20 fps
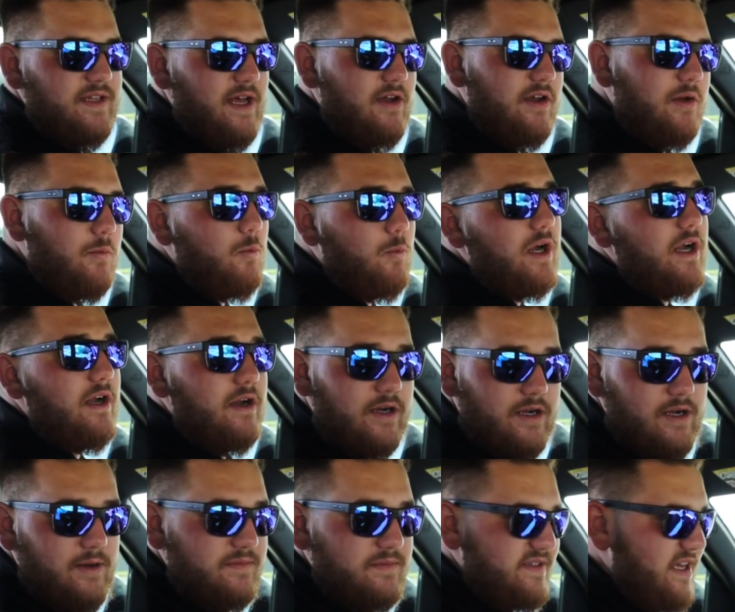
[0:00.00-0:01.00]
out and where it
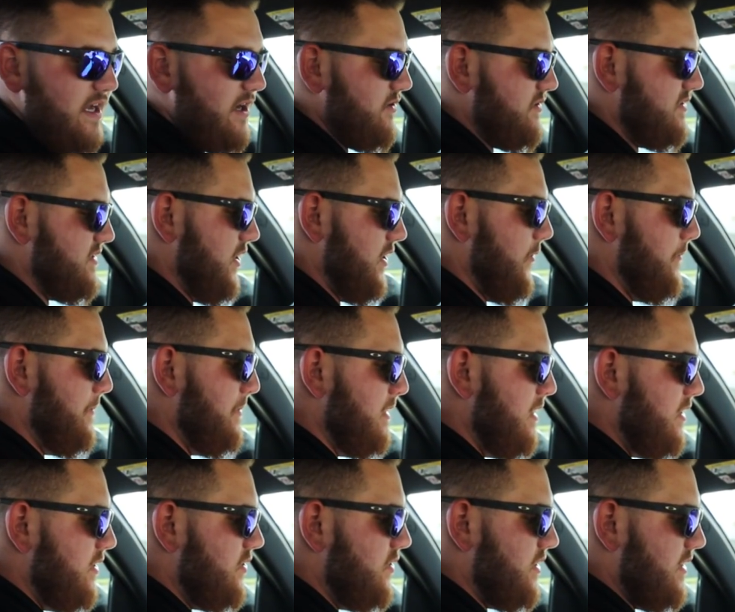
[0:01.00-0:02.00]
comes out. So
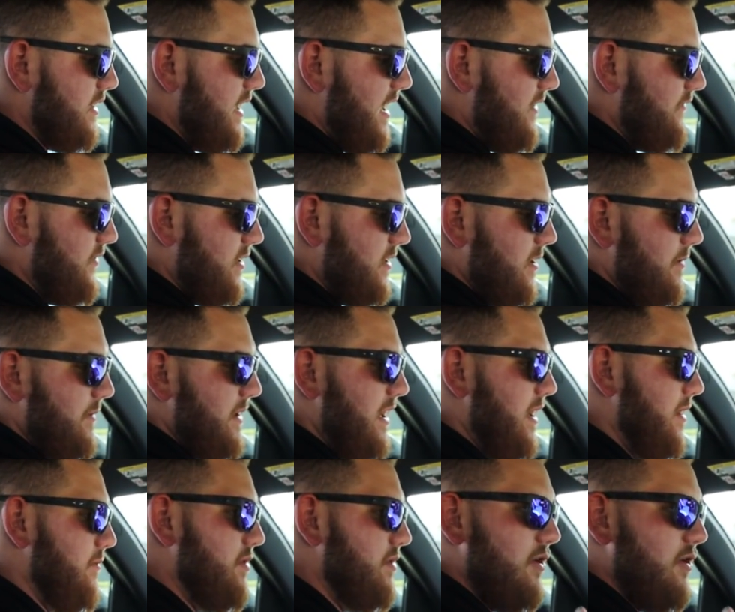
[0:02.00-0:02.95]
you can have it coming out